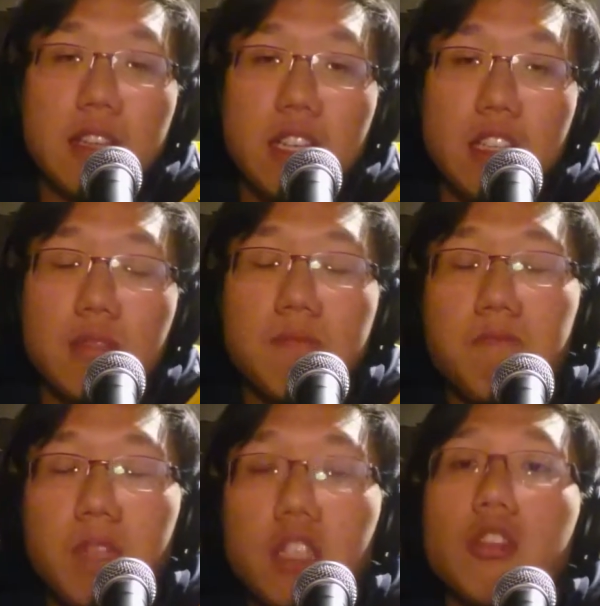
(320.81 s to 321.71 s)
He's
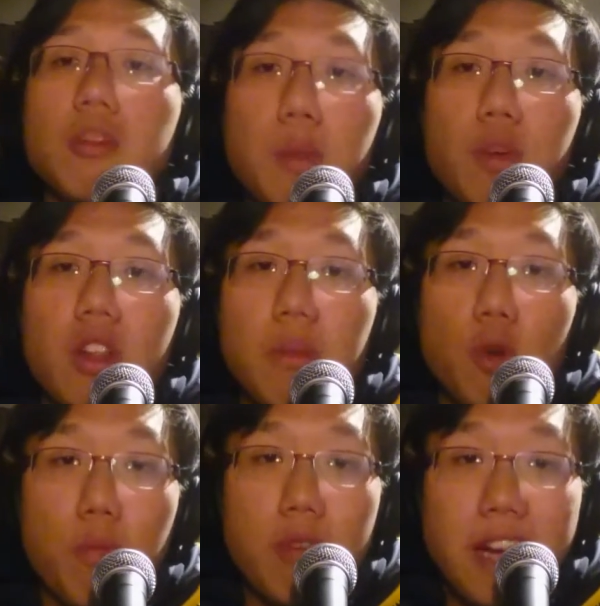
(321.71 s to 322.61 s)
shown to be one of the
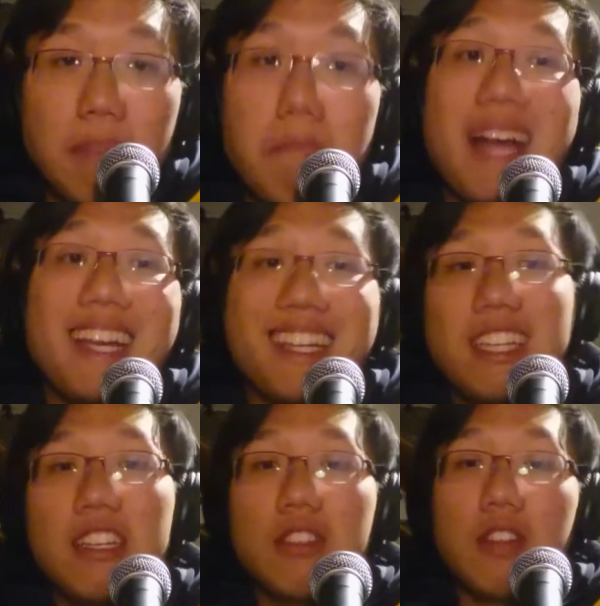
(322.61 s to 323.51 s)
more pragmatic
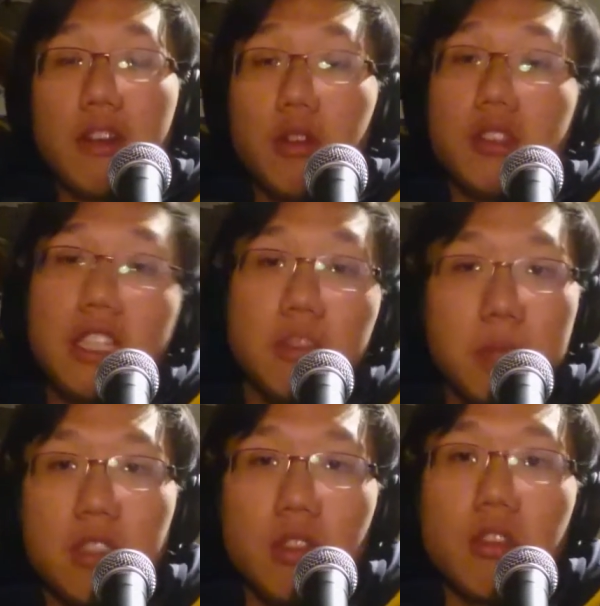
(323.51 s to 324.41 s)
heroes. He's
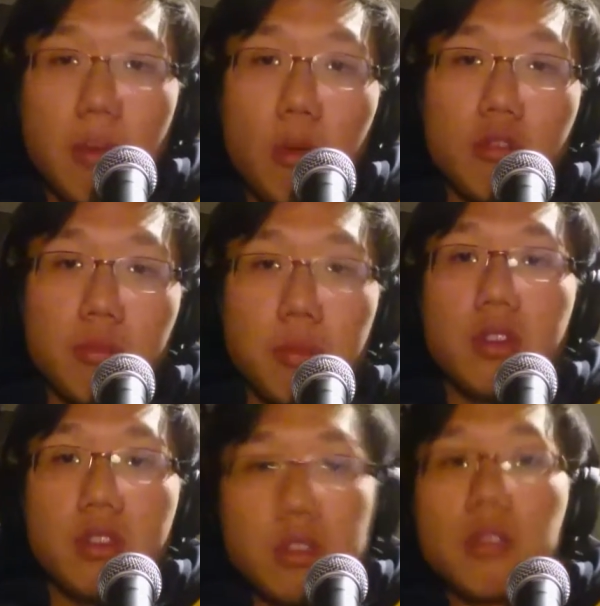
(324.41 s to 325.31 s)
been shown at multiple
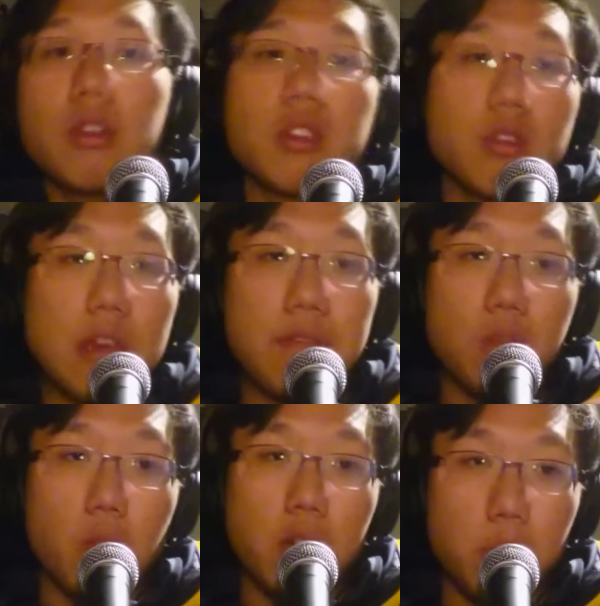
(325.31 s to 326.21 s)
points in the story to also have to
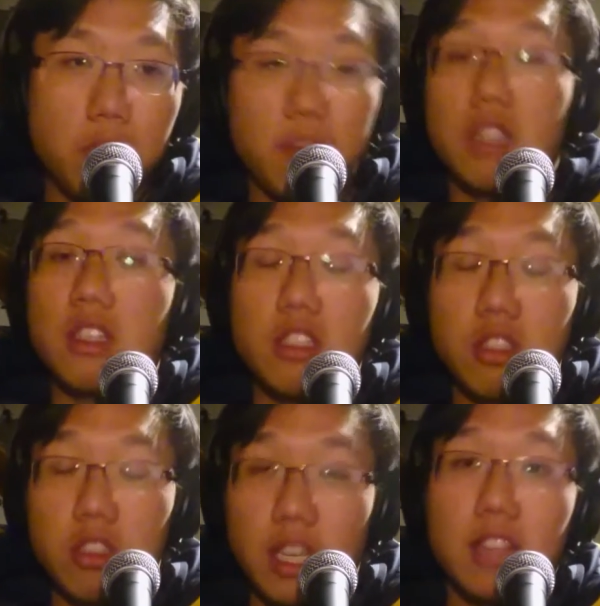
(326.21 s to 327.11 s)
work with villains
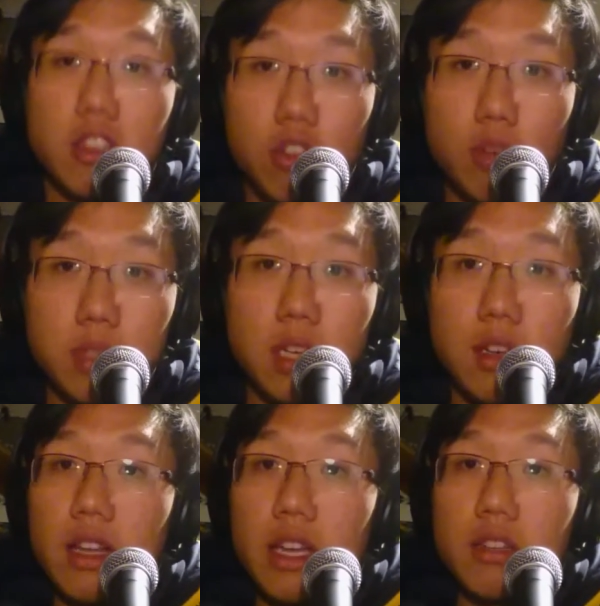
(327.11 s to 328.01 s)
to get the job done,
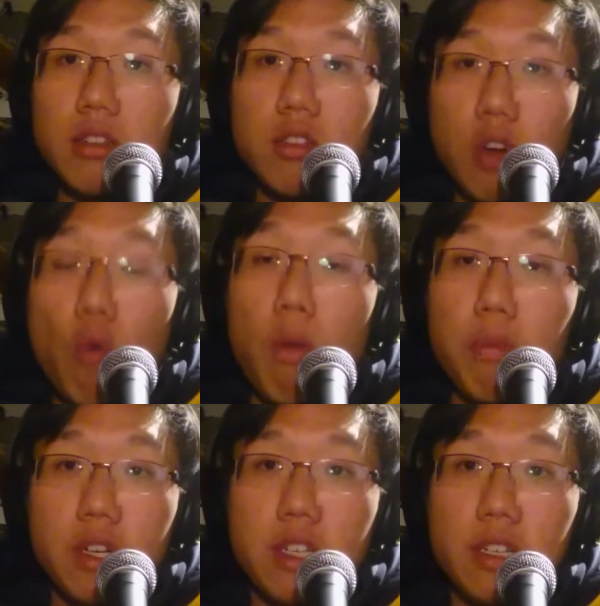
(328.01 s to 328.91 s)
like
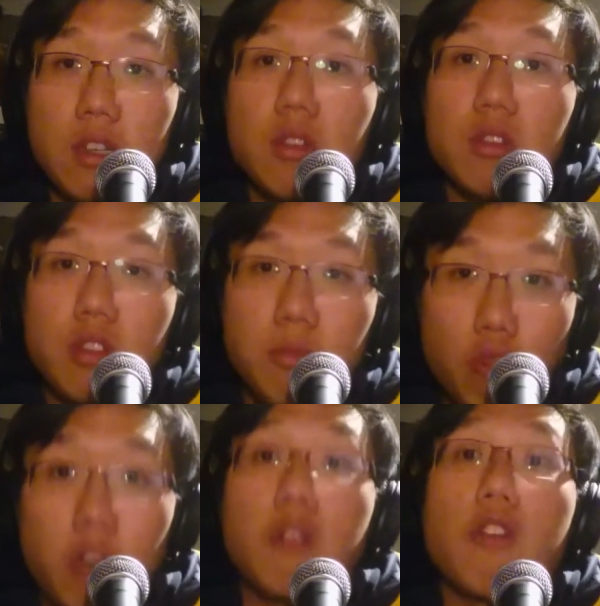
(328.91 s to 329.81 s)
cooperating, not
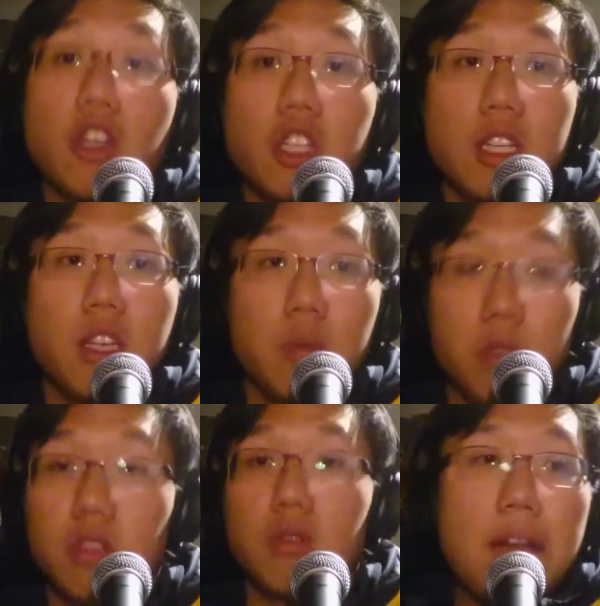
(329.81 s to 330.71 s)
begrudgingly,
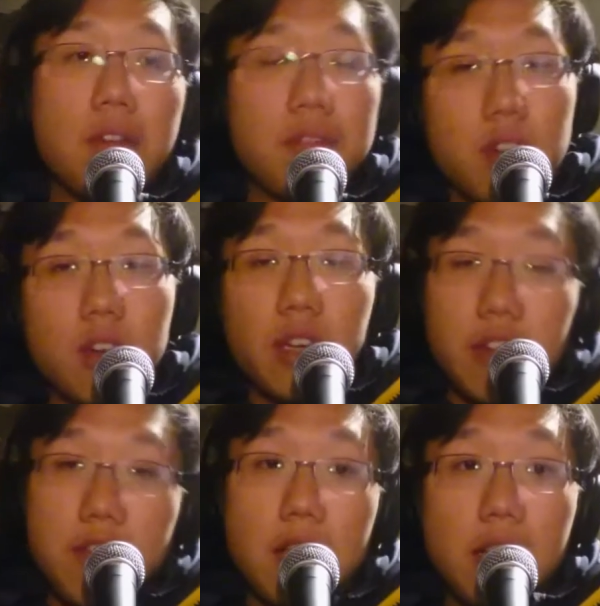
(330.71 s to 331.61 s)
which is good. However, in
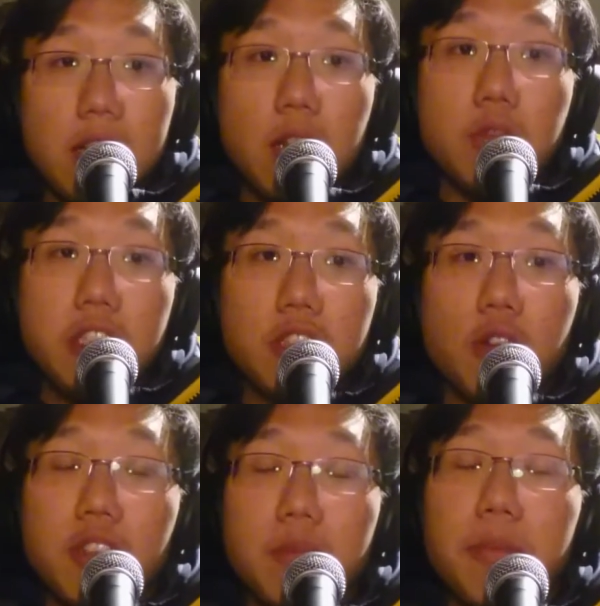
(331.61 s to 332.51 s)
Fanon, he only
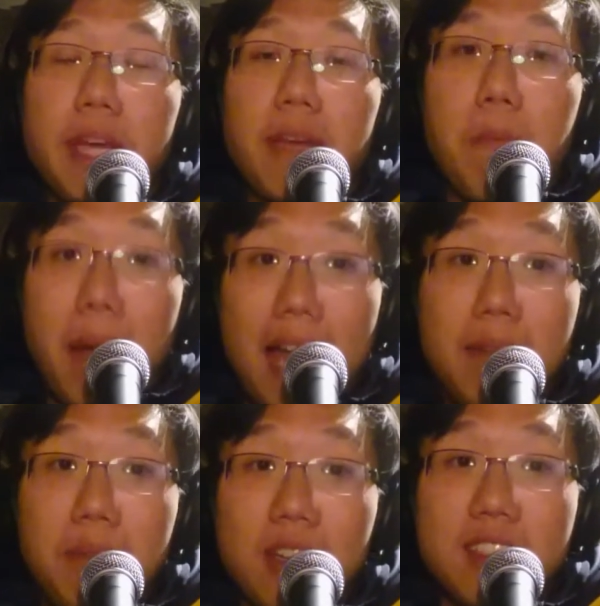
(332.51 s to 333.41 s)
shows up to make
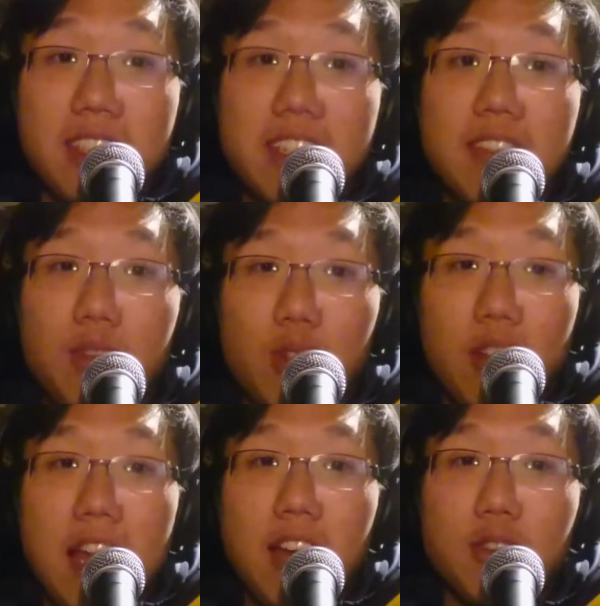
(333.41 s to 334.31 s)
bad puns and deliver a
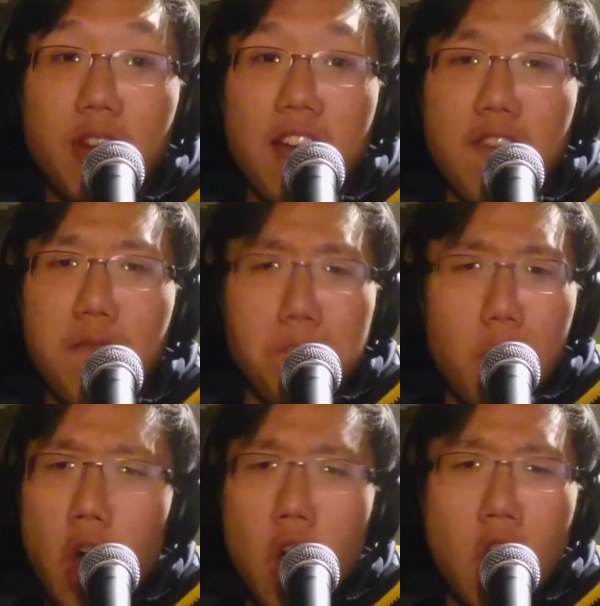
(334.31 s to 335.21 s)
loud cry of
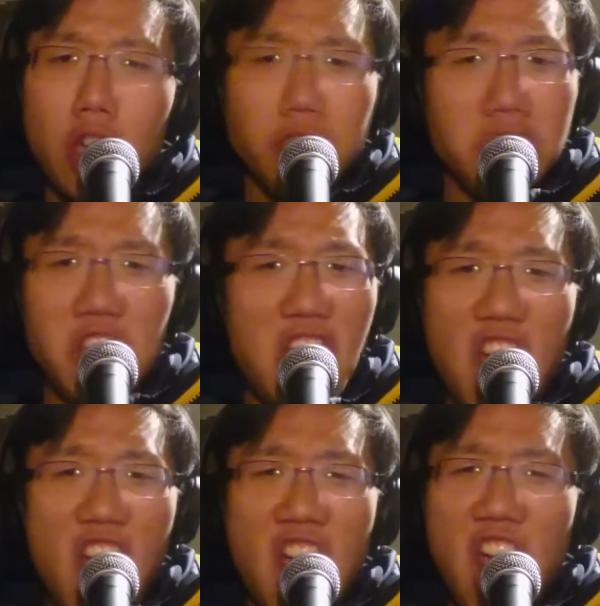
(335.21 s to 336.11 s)

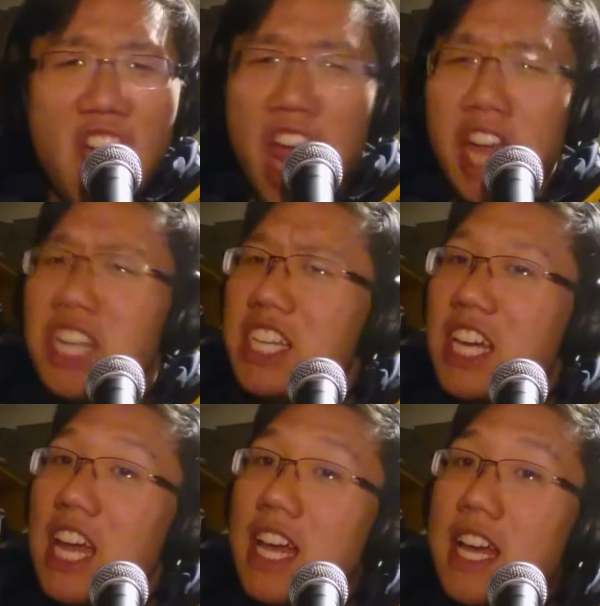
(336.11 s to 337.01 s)
bullshit
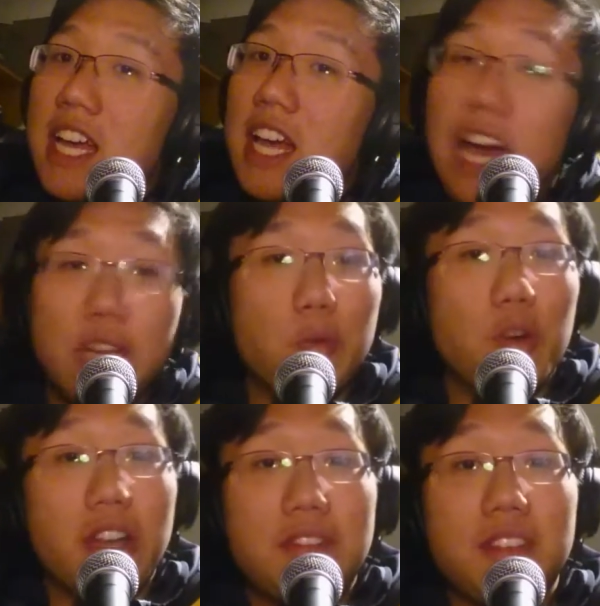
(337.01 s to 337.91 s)
at
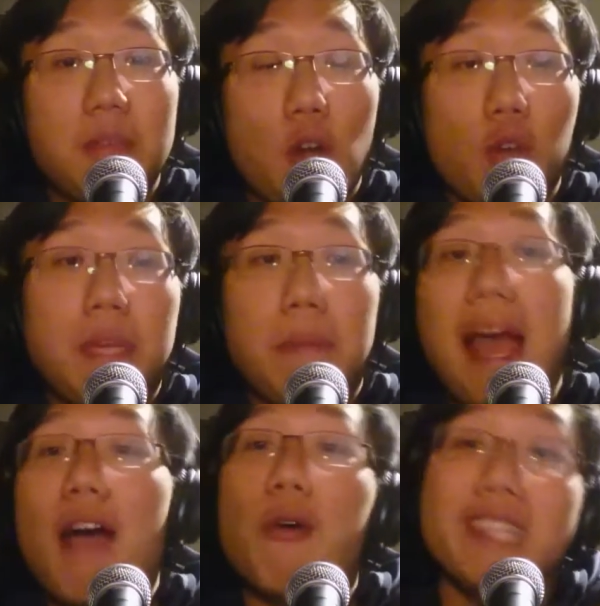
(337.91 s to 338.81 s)
whatever OP
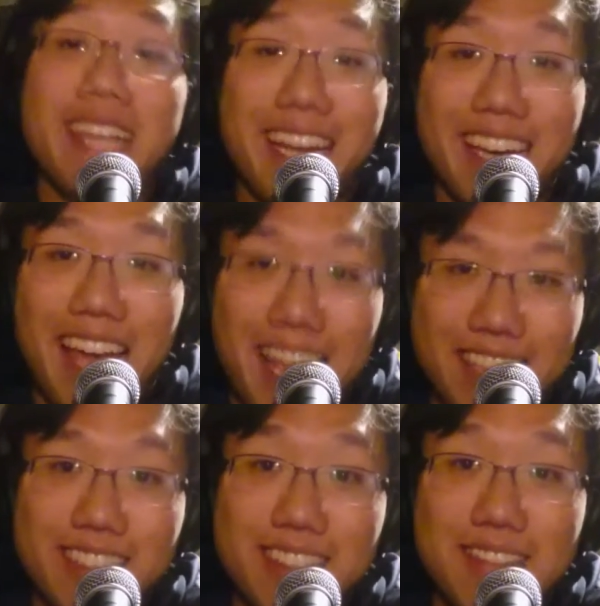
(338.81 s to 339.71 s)
power Taylor
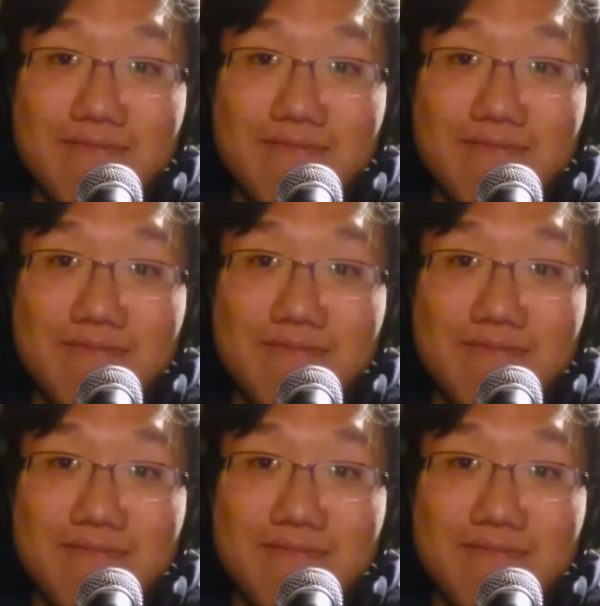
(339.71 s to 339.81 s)
has.